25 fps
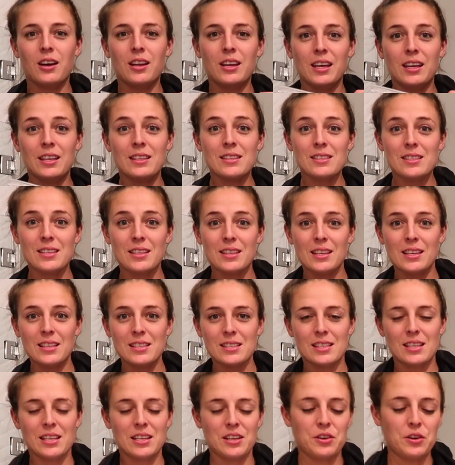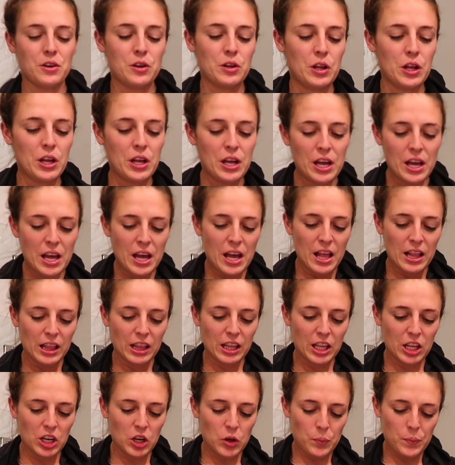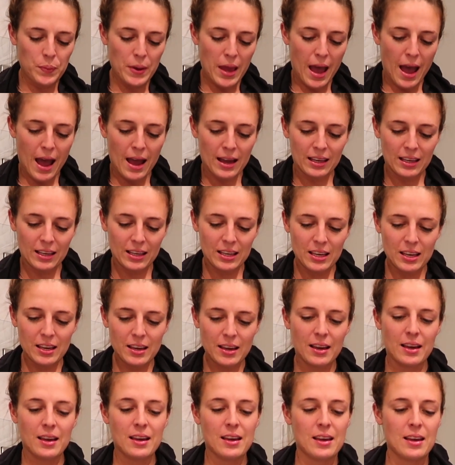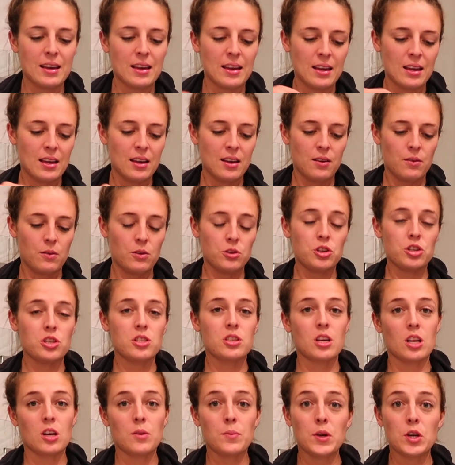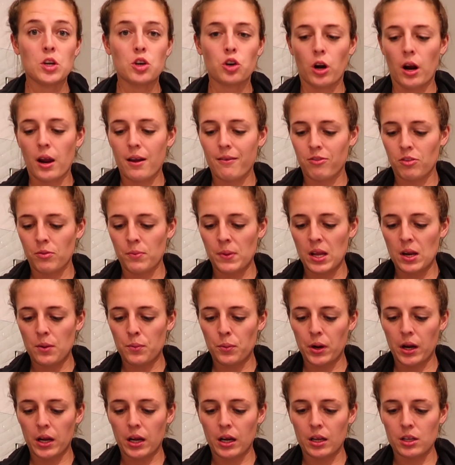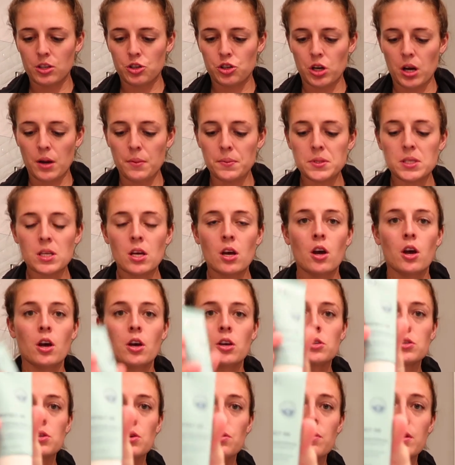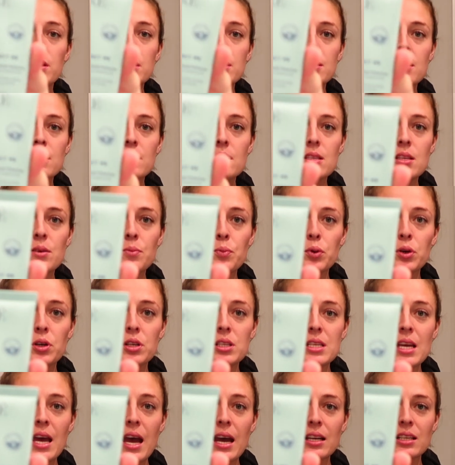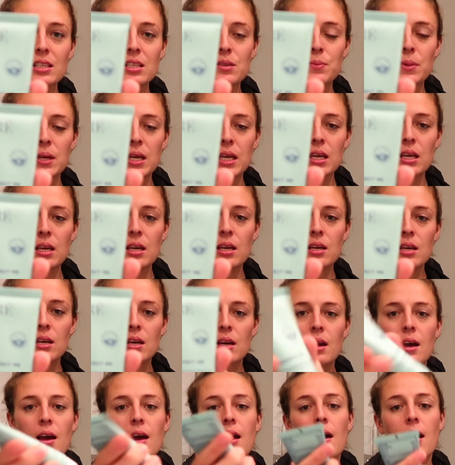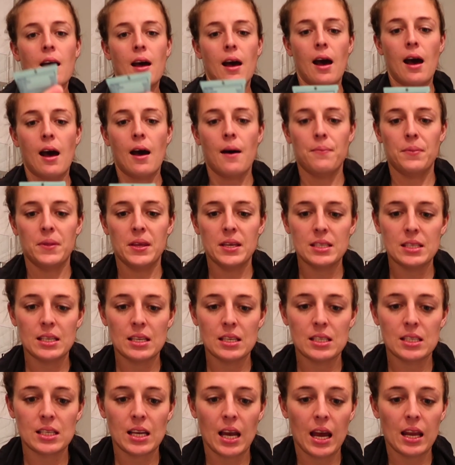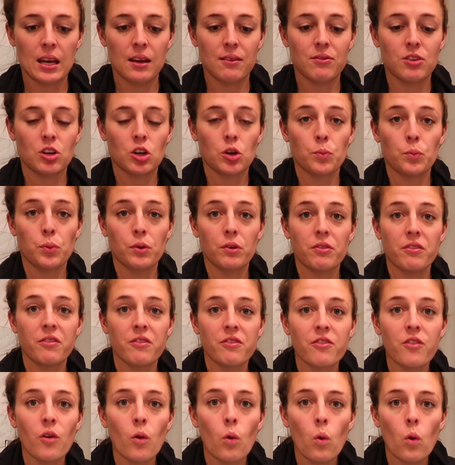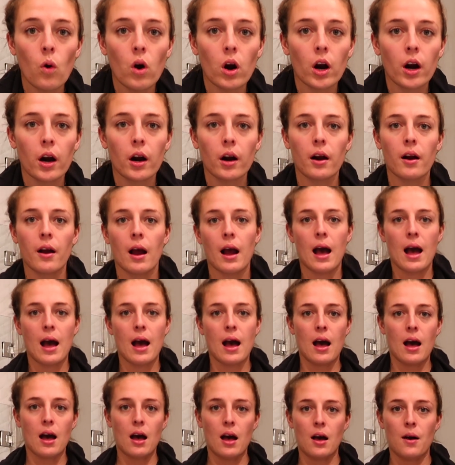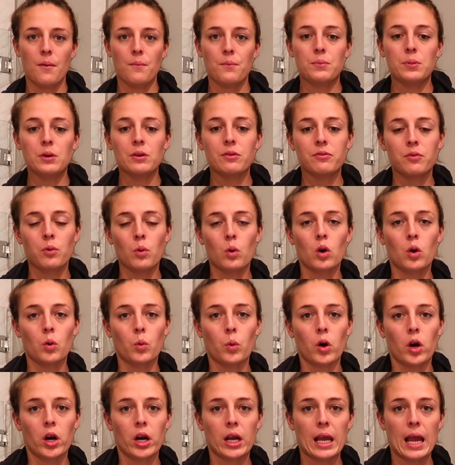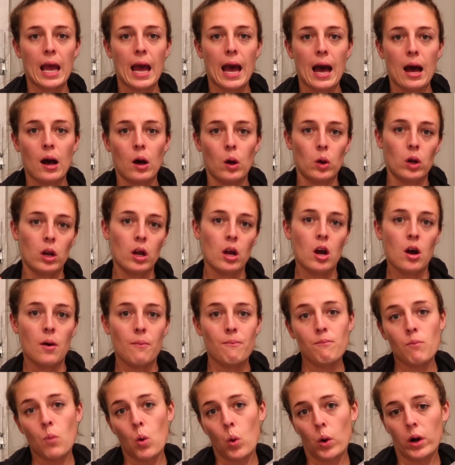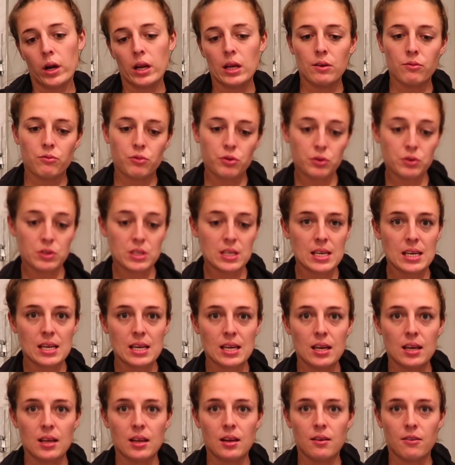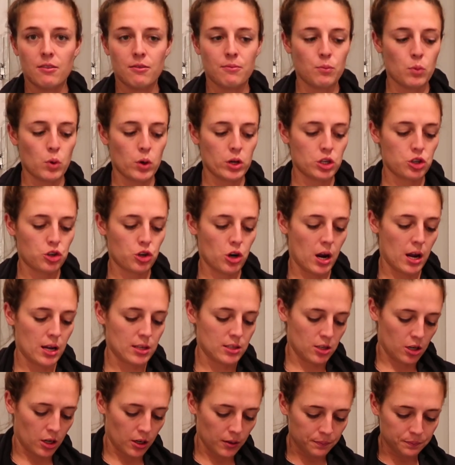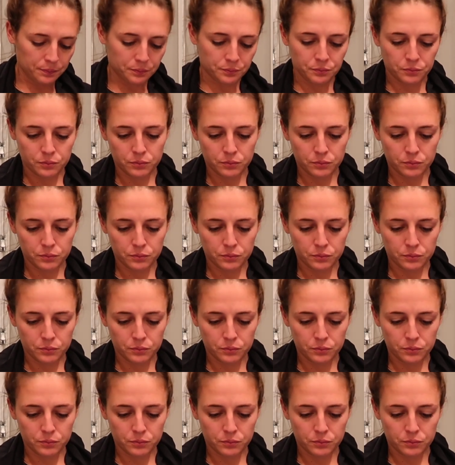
on into this little, little baggie, which is gonna be great for me to bring on trips. So this is the Protect Me. Um, this is kind of your before, uh, before workout, morning routine moisturizer.